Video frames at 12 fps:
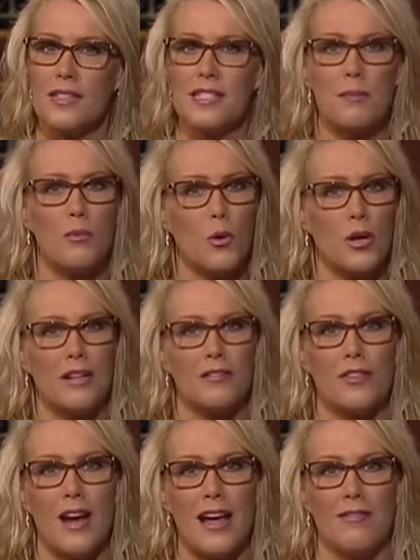is important
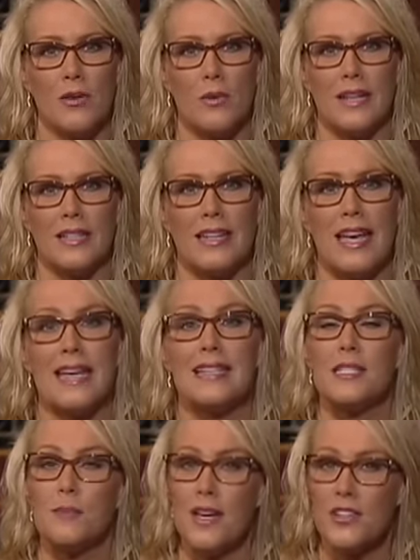for everyone, and
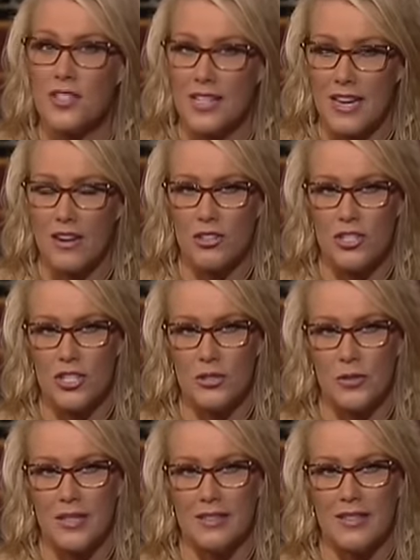especially in our
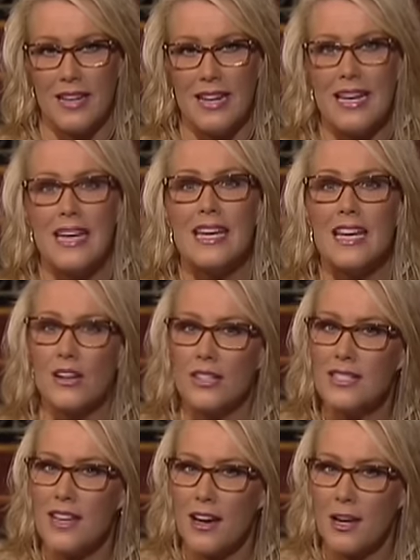children. Here to
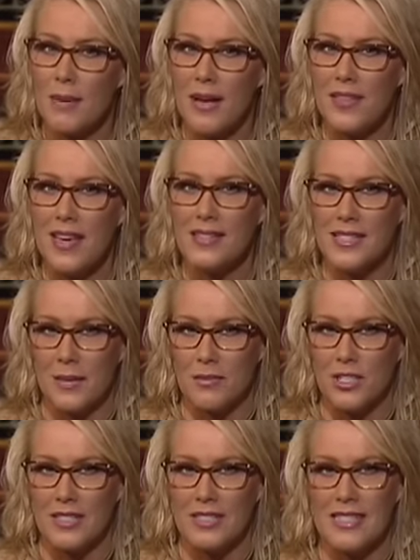talk about that
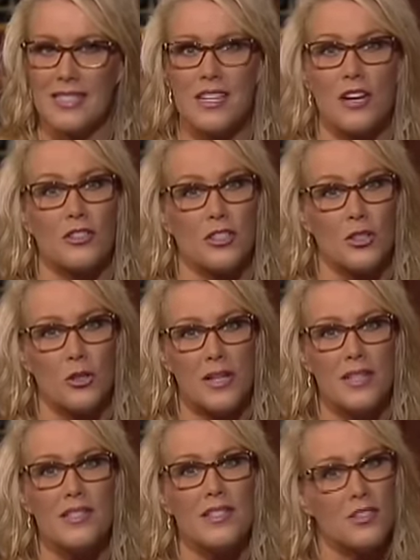subject is Dr.
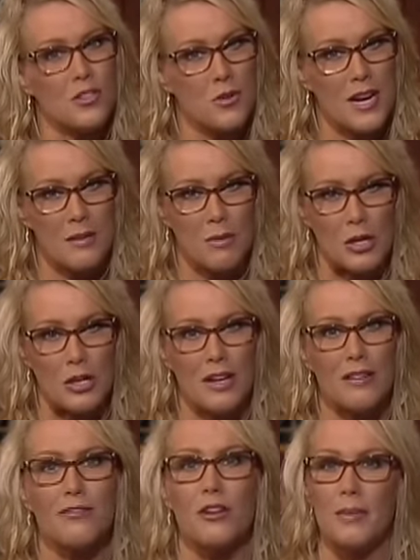Chris Strandburg
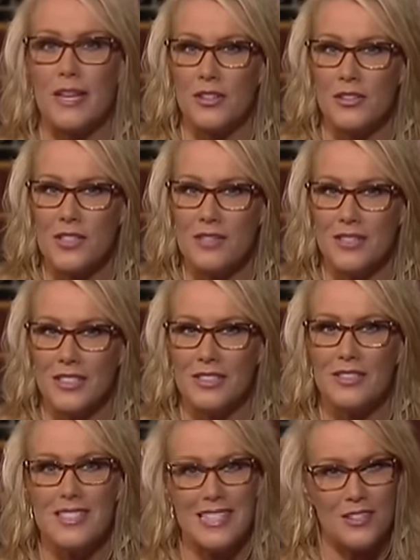from
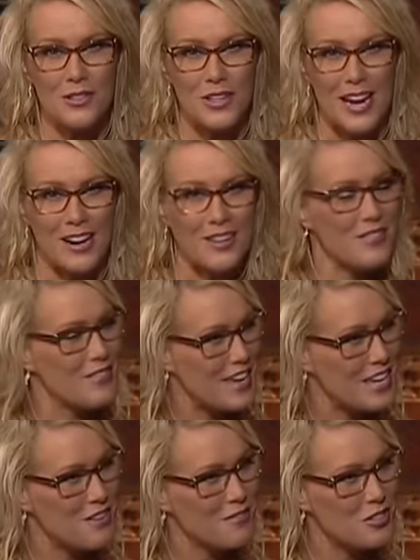Hendersonville Dental Care.
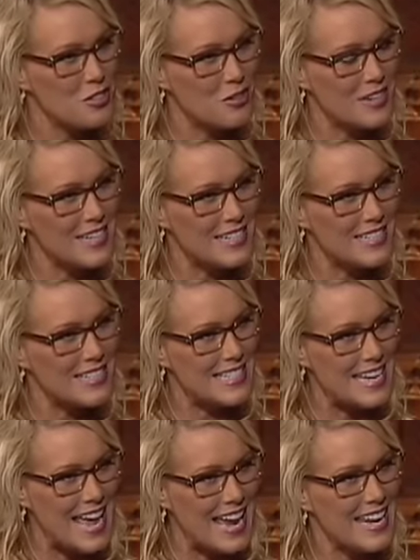Thank you for joining us
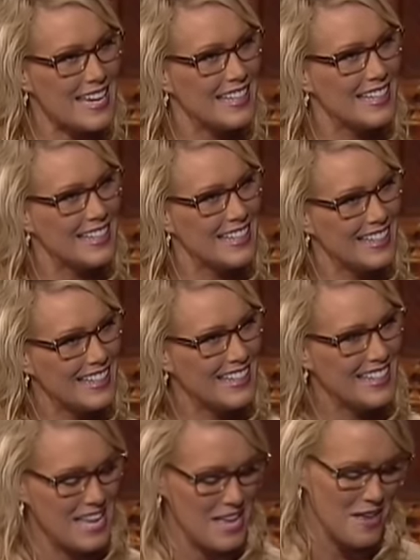today. It's my pleasure.
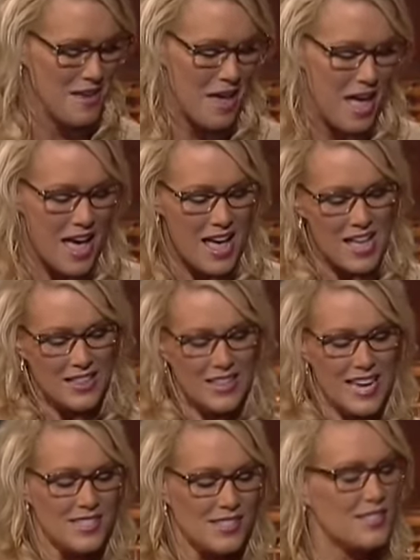
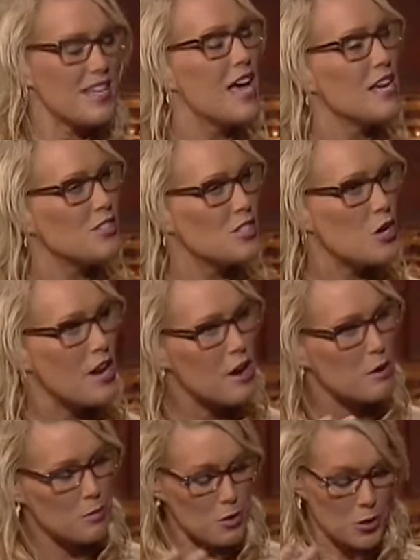Let's uh, start out
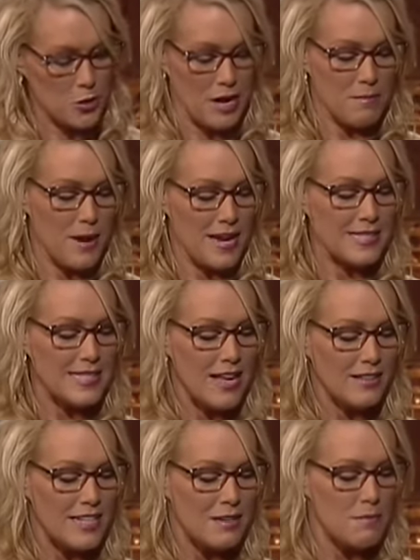our program by
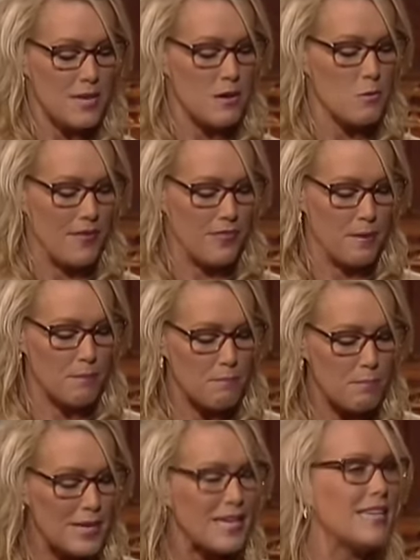telling me what the
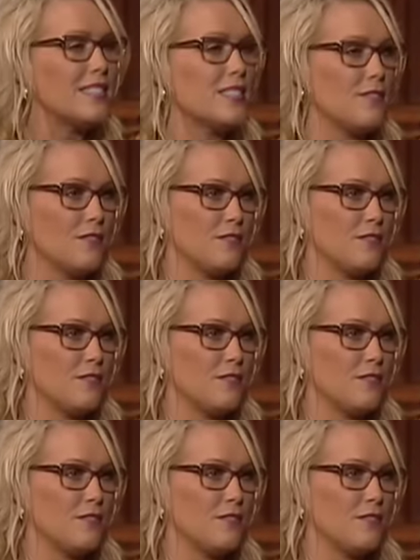biggest